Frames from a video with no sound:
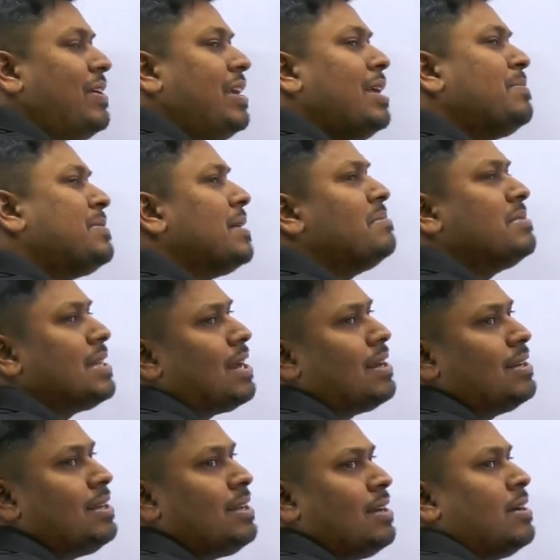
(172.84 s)
me keep some
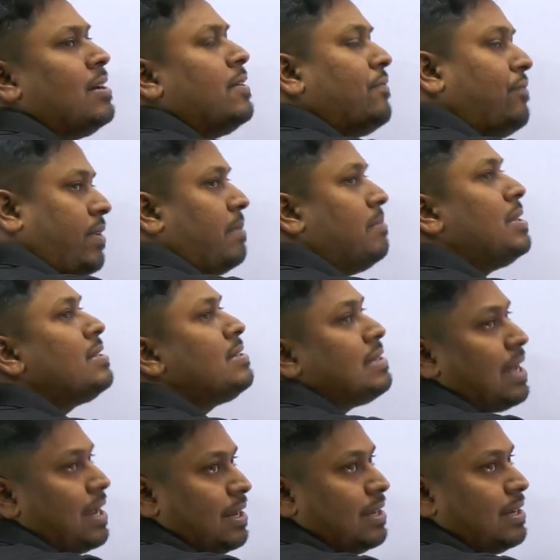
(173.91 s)
salary. From that
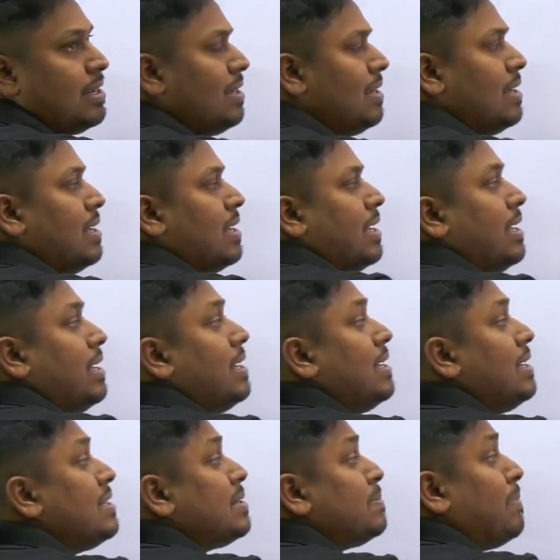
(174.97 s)
salary,
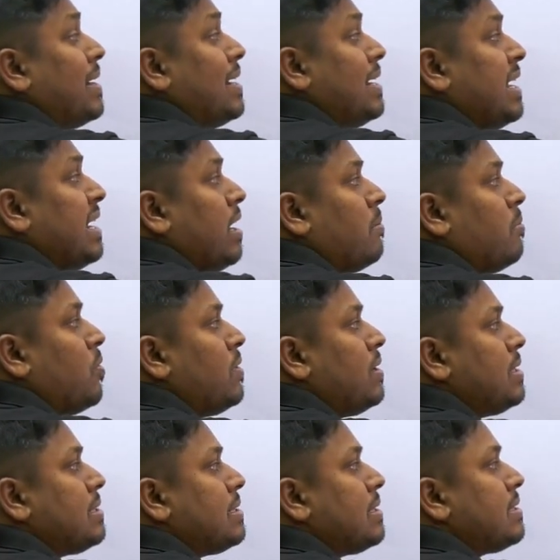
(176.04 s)
his spending amount
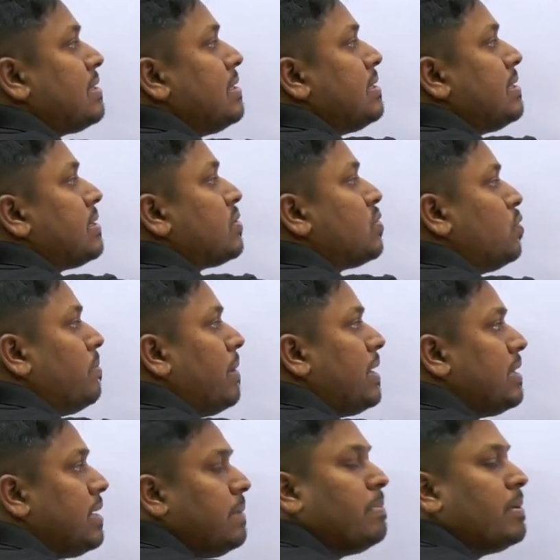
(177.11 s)
is 66
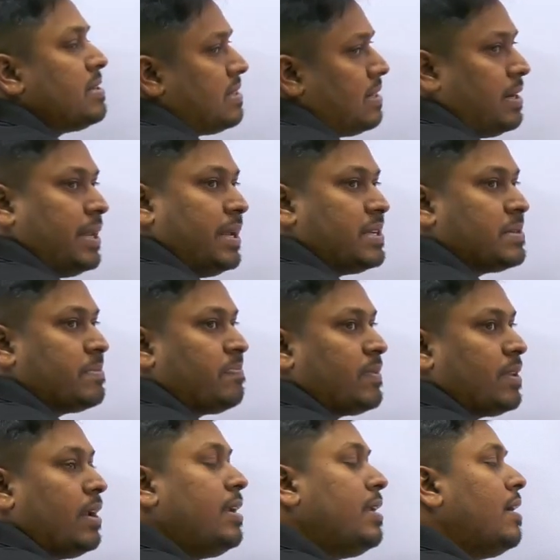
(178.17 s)
2/3%,
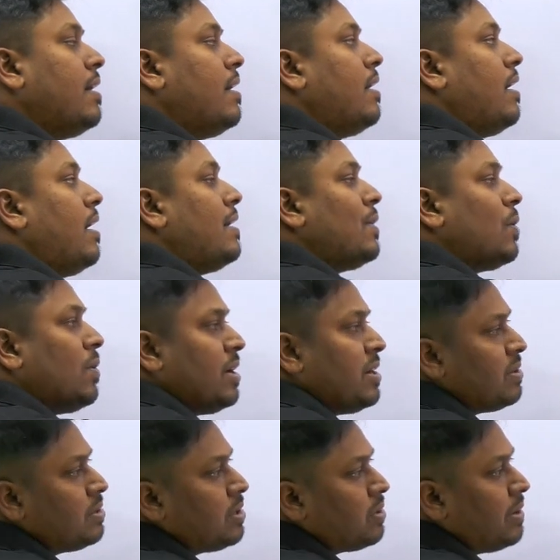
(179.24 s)
right? And according
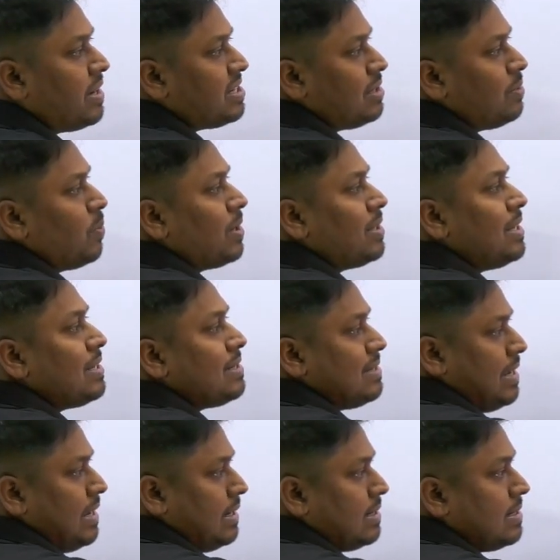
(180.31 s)
to the question, what they are
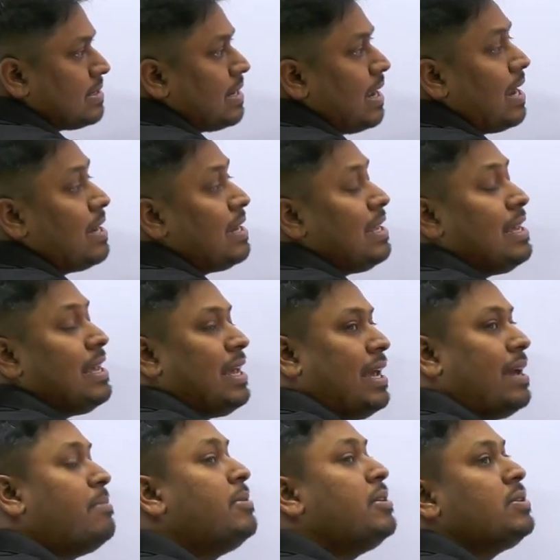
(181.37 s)
saying is, and he
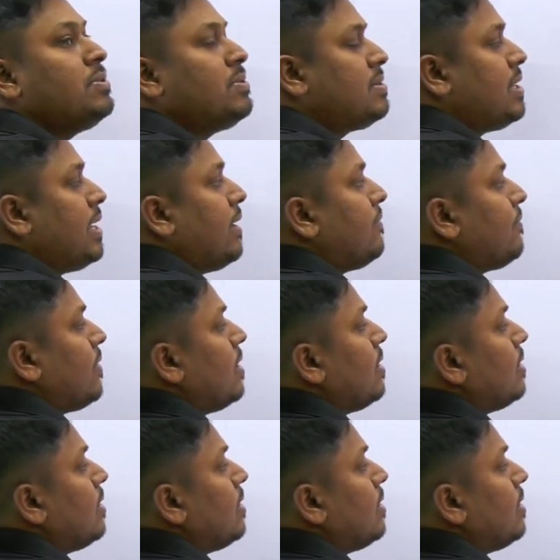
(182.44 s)
able to save